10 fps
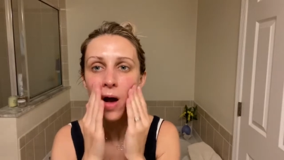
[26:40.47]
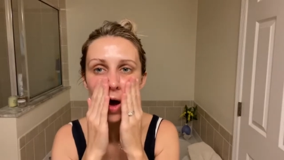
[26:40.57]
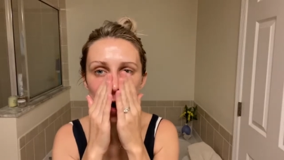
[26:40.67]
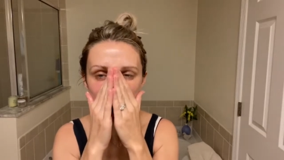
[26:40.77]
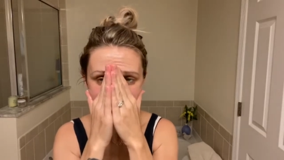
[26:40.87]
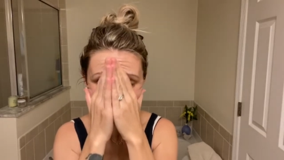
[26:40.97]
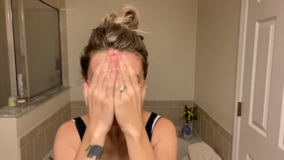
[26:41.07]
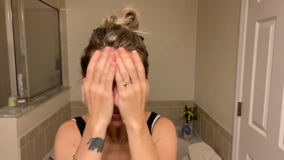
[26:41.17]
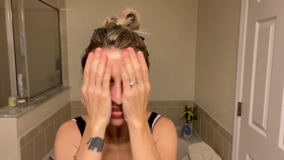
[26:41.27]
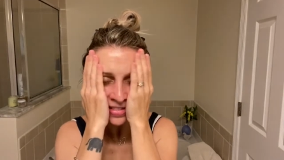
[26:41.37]
oh, it's
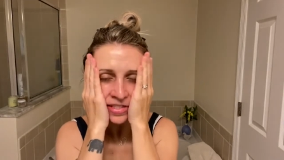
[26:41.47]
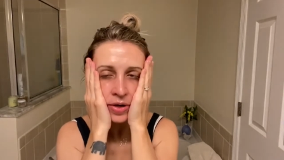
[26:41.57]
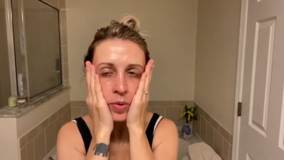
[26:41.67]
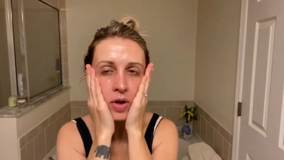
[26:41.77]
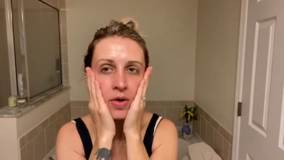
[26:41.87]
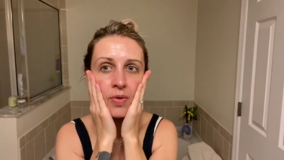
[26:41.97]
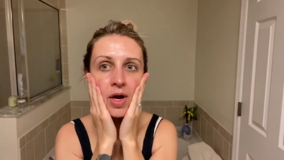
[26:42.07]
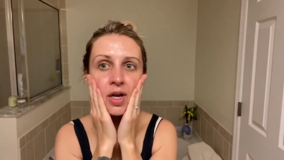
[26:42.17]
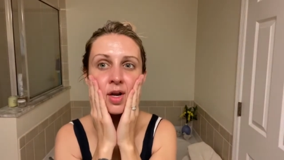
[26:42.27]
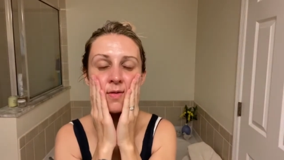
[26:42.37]
like soaking right
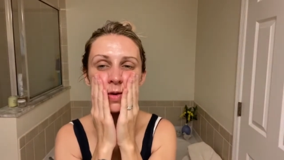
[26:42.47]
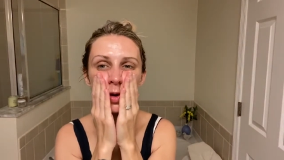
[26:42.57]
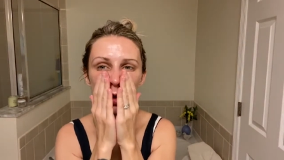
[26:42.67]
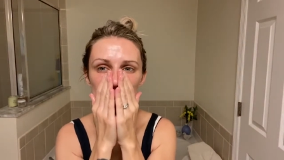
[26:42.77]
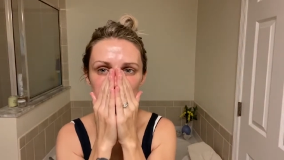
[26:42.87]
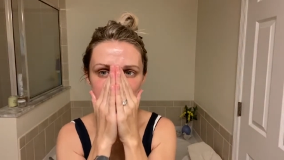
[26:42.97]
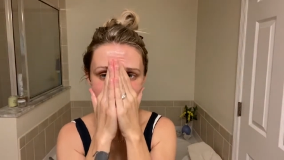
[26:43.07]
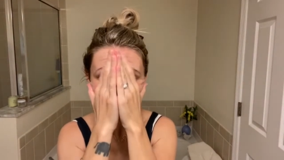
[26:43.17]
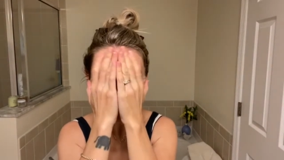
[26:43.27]
in, it feels so good.